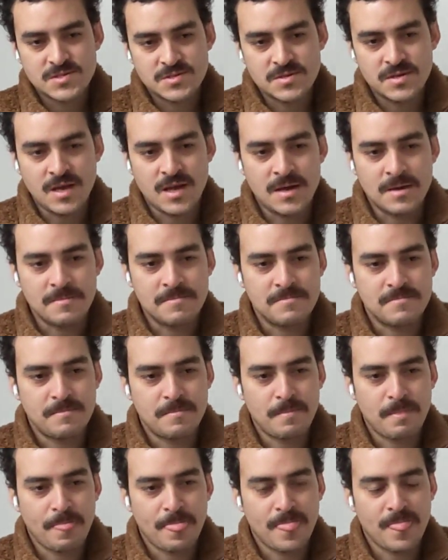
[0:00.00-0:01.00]
yeah,
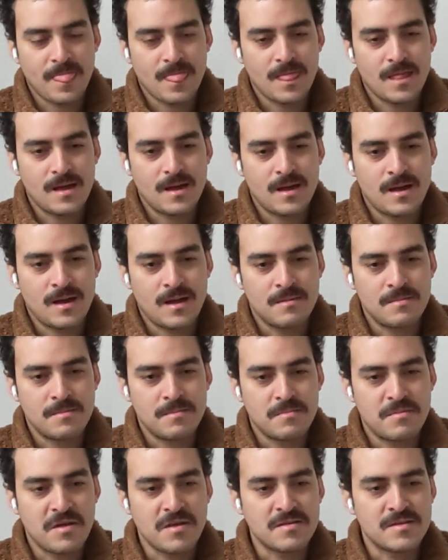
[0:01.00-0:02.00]

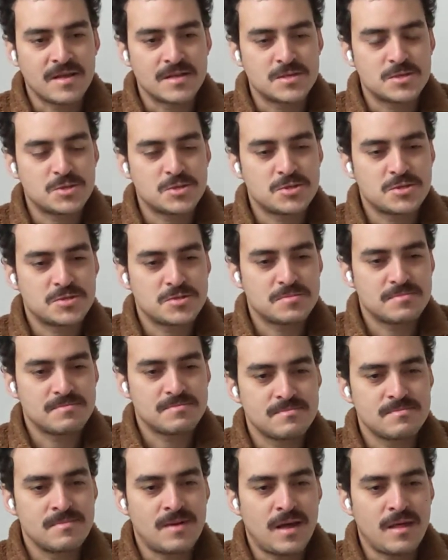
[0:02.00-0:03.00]
I think that's
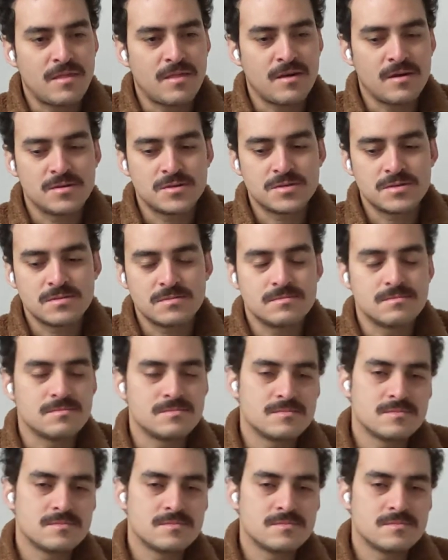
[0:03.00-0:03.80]
my thoughts on